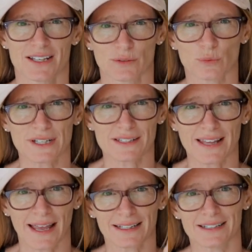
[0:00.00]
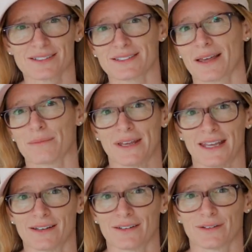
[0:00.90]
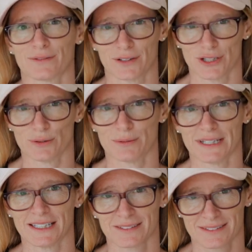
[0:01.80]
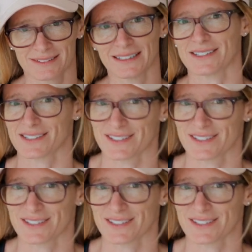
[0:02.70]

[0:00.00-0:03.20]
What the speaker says: So what exactly does that mean for you and me? Let's